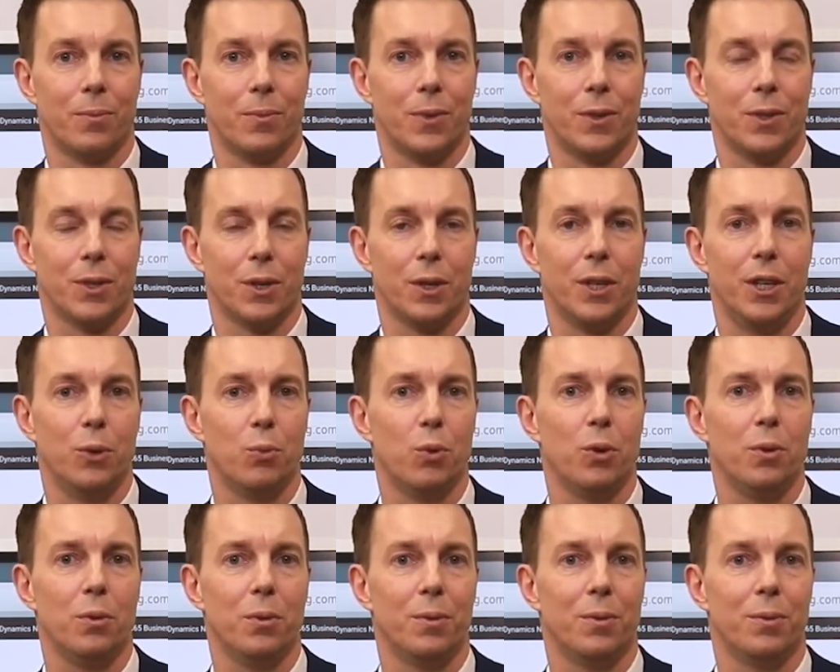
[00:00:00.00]
So he
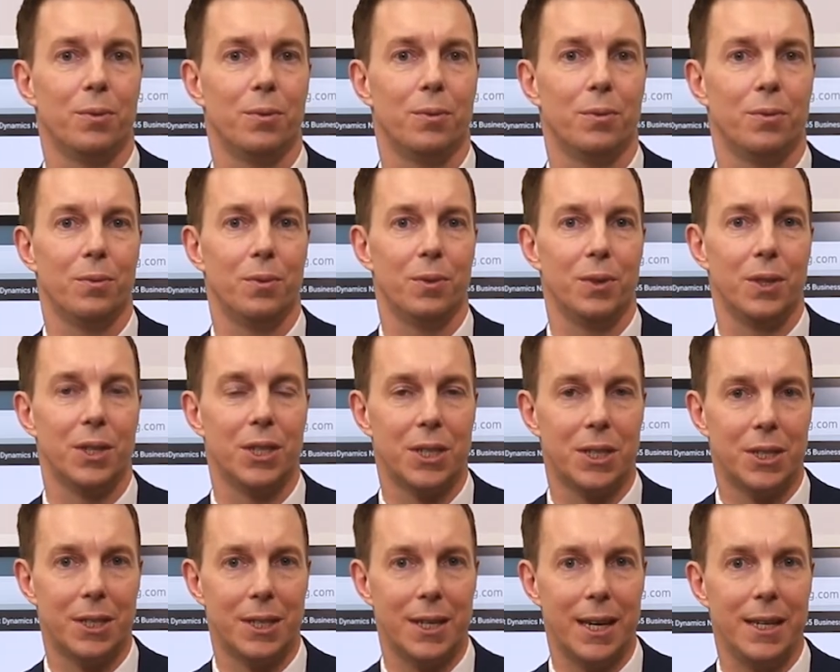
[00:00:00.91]
will
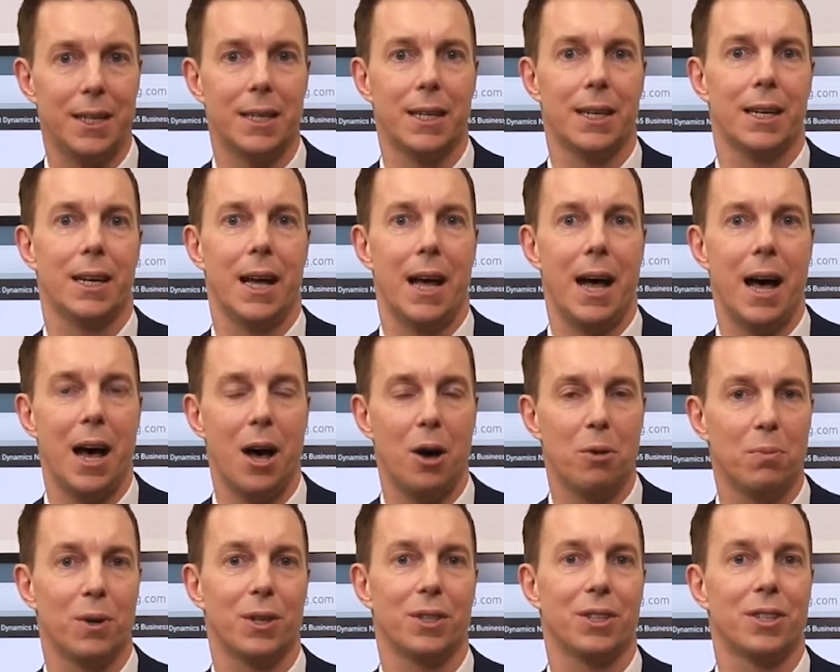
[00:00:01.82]
state how
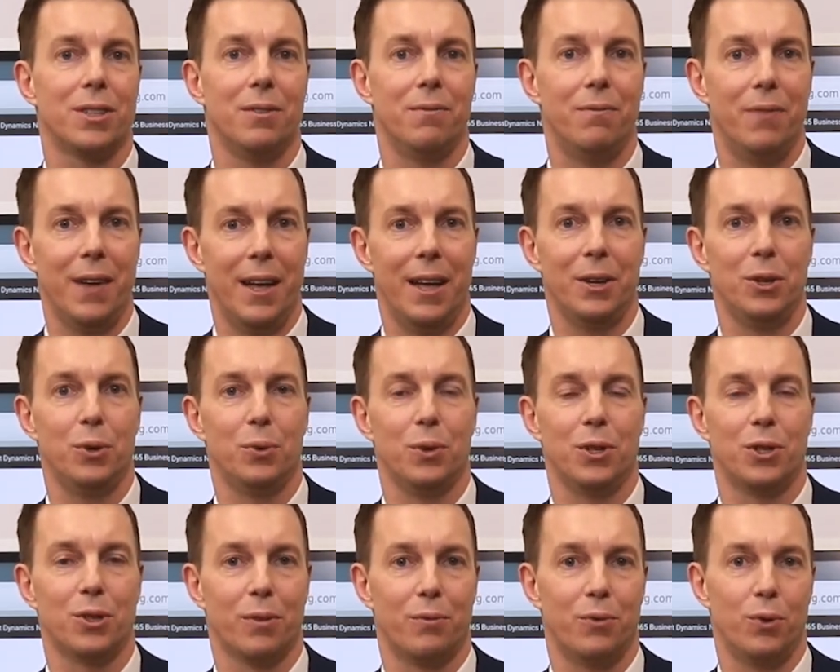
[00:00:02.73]
much the value
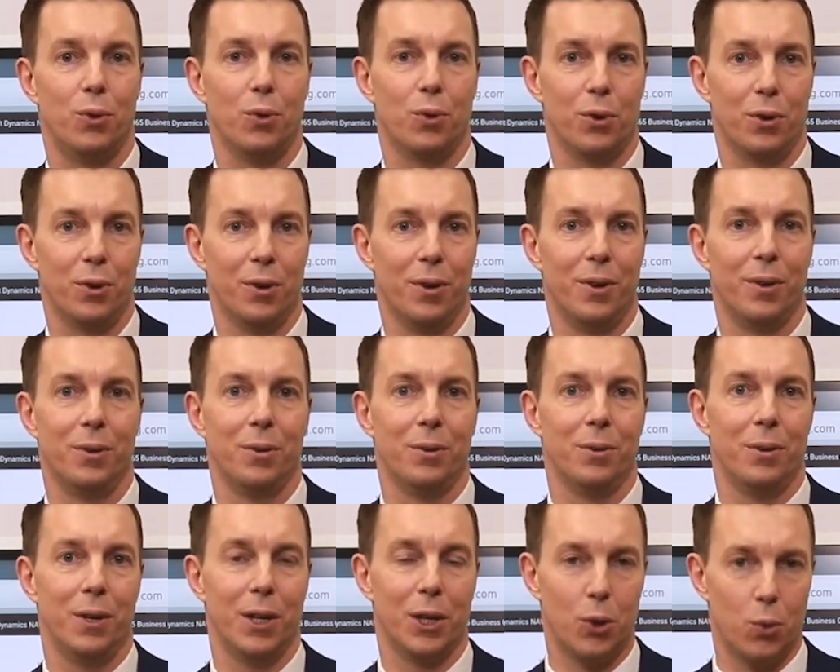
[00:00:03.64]
is of your
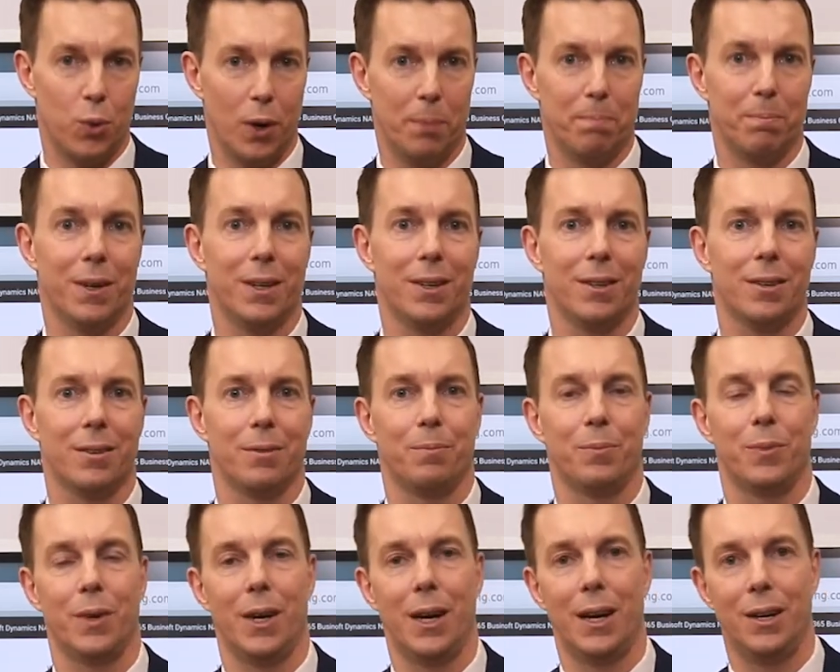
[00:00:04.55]
equipment
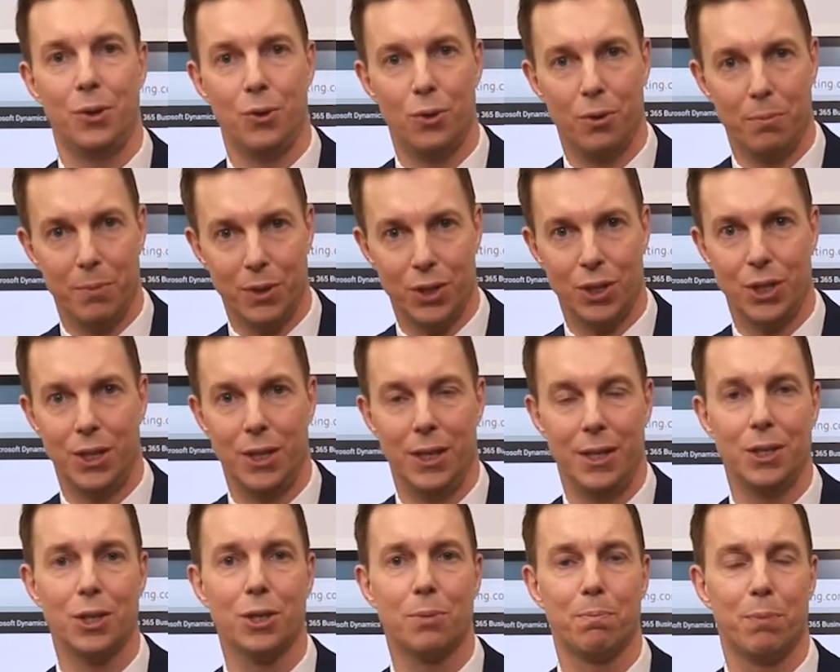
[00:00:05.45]
and your
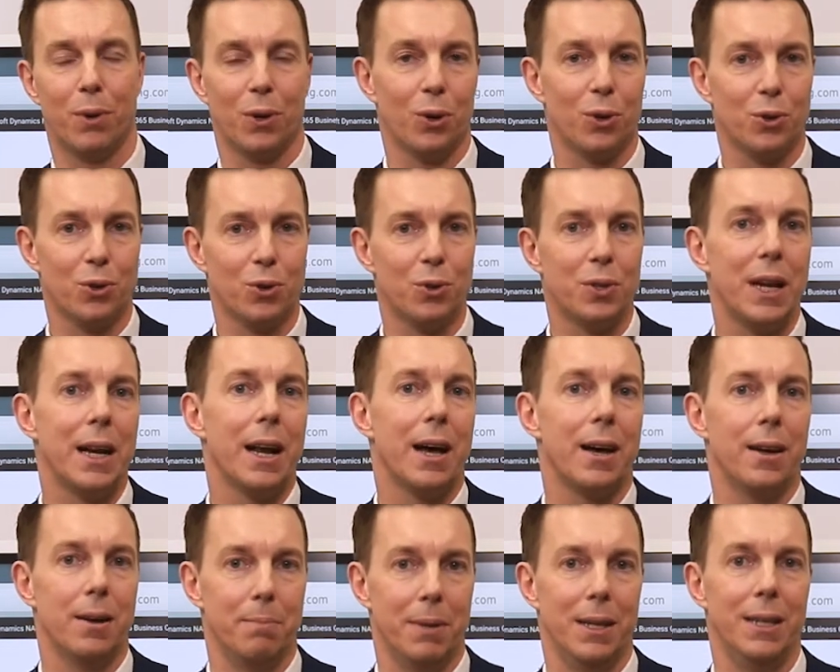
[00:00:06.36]
machines, but also the
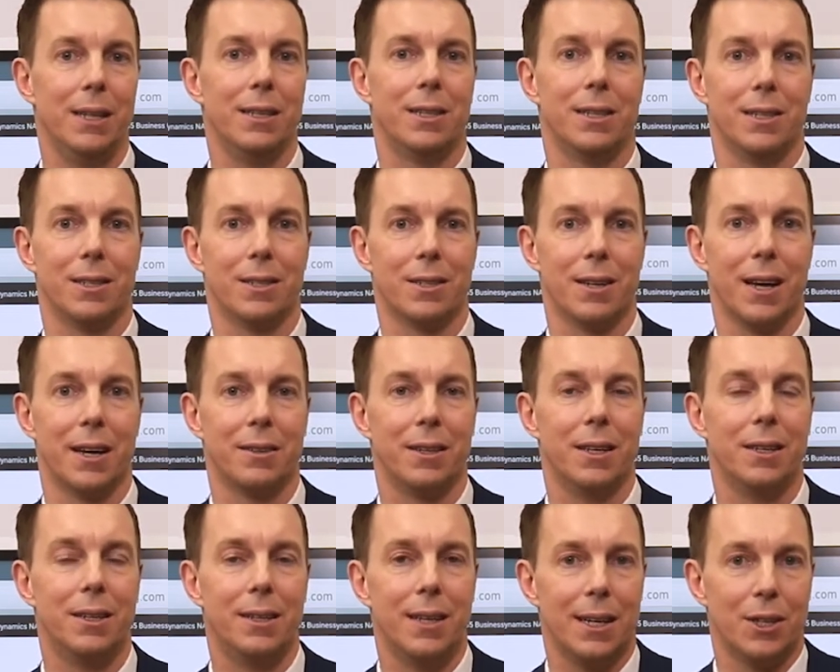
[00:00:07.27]
liabilities like
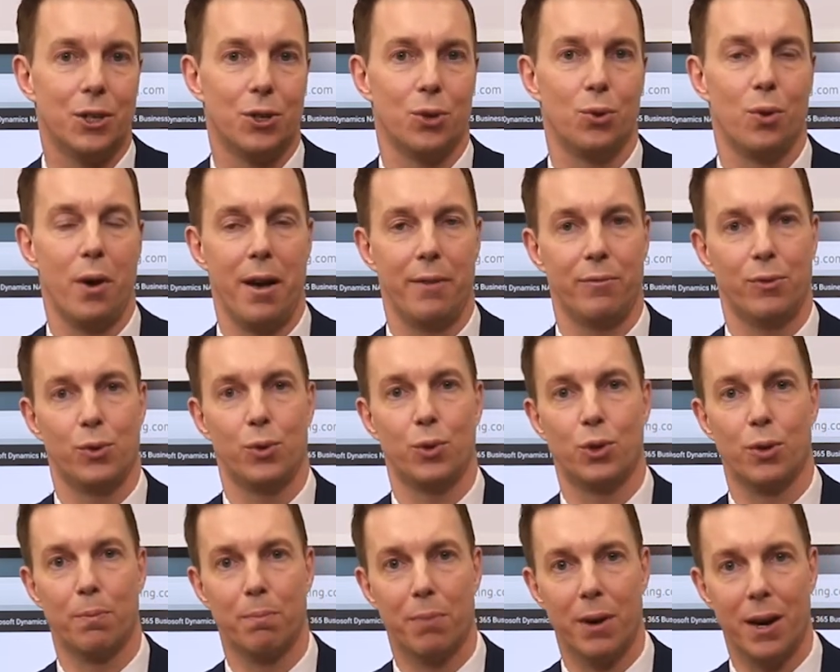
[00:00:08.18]
the debts you have to
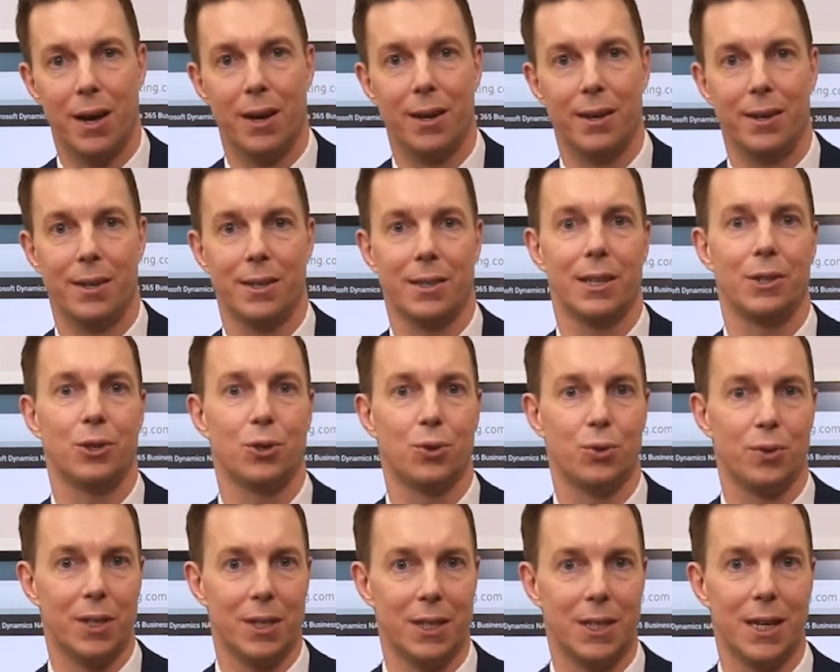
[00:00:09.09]
suppliers and
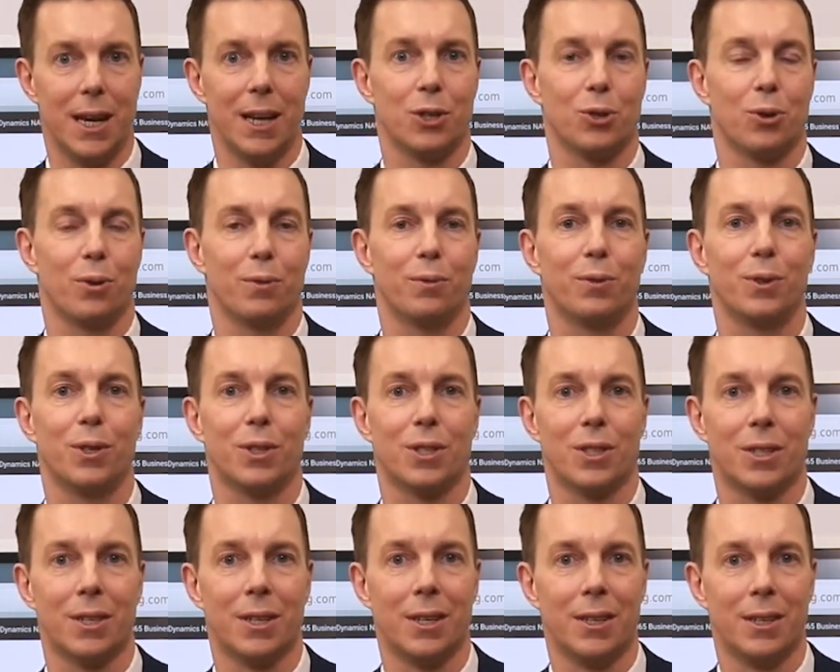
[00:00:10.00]
to the tax
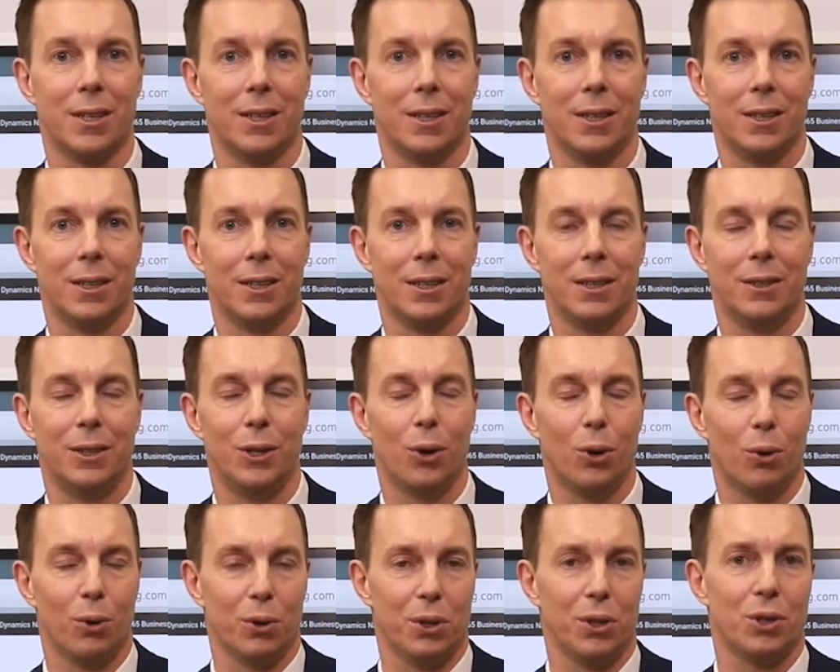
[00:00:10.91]
office. The
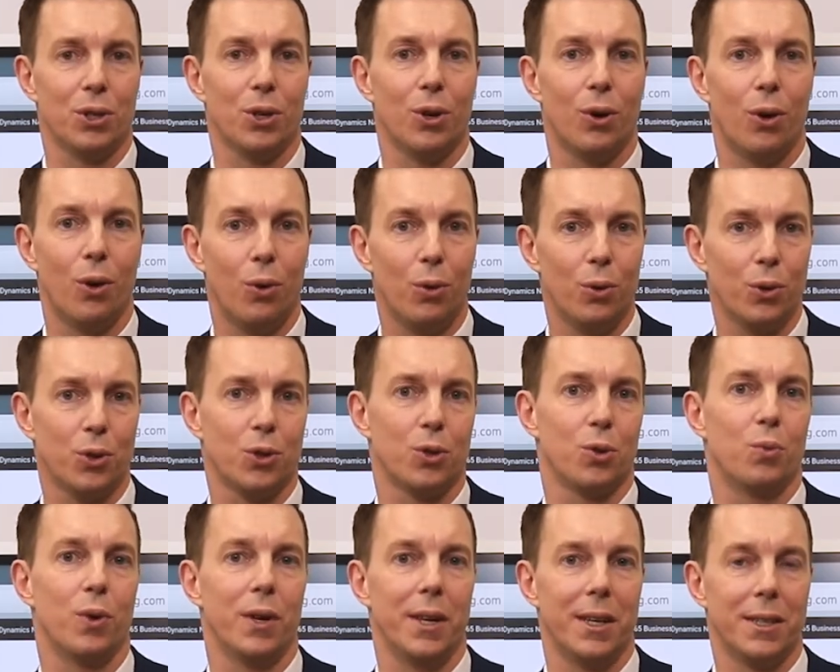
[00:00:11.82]
auditor
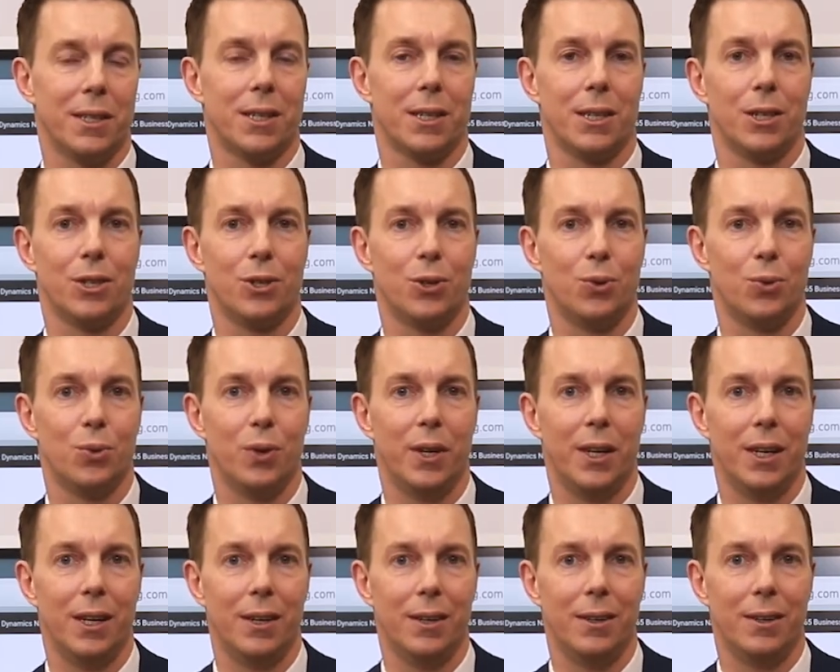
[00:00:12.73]
also will assist you
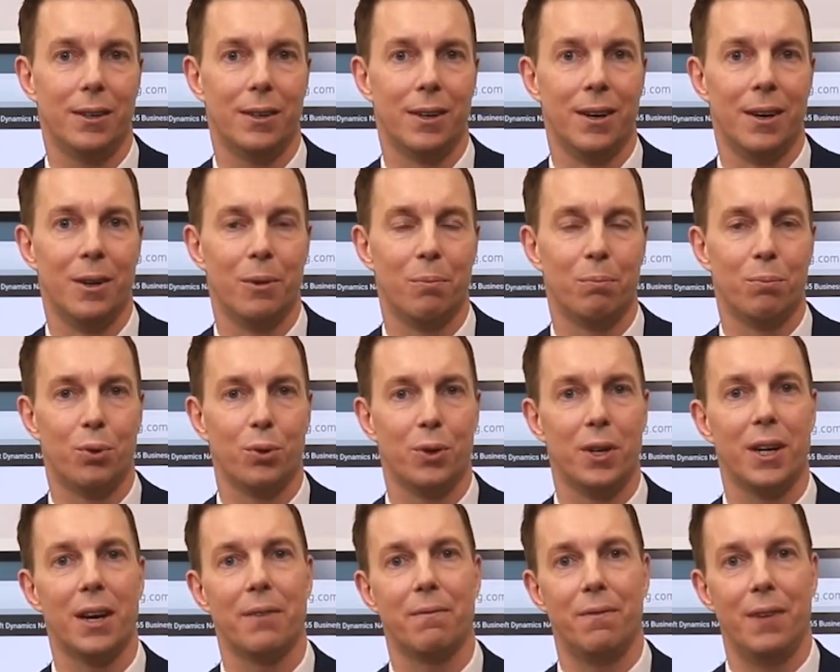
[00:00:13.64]
in
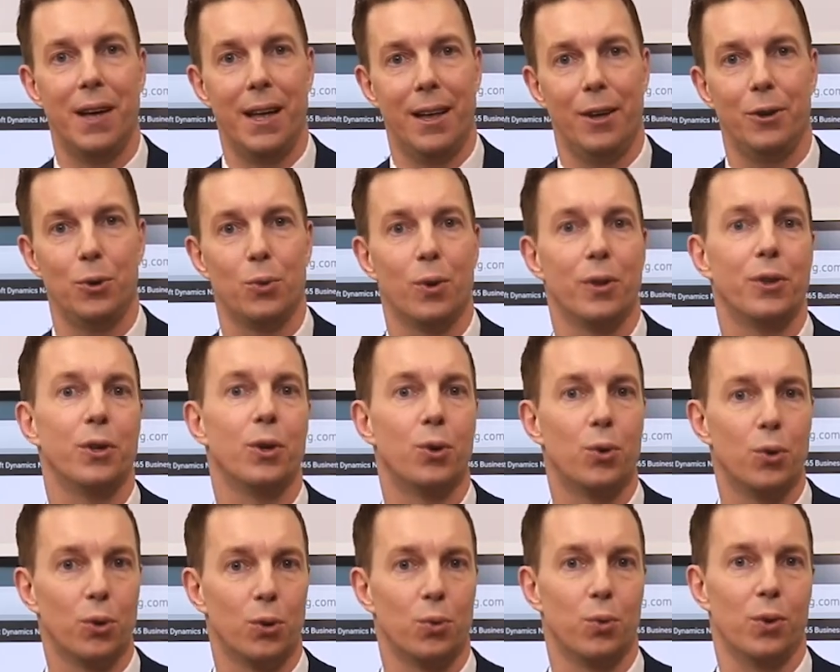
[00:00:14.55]
putting a value on the
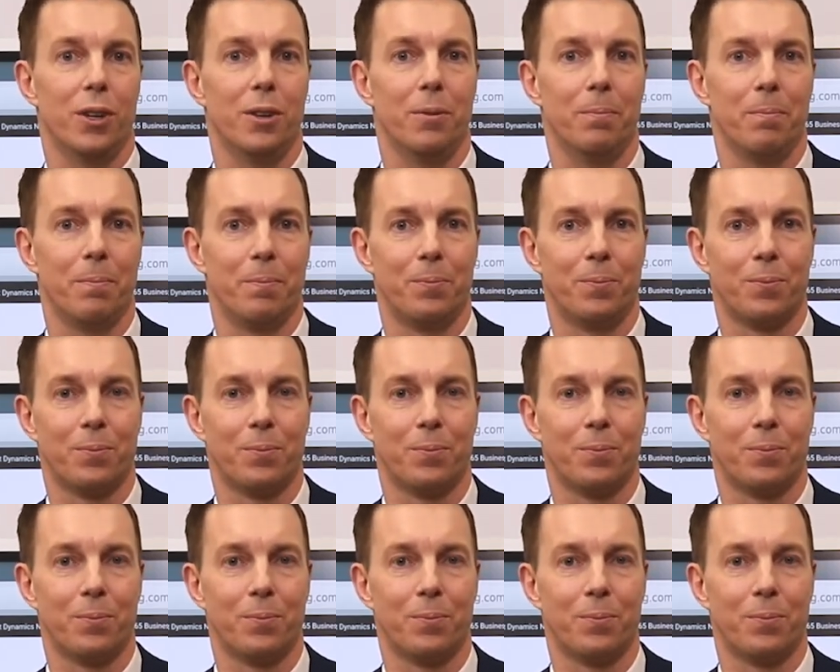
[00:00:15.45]
goodwill.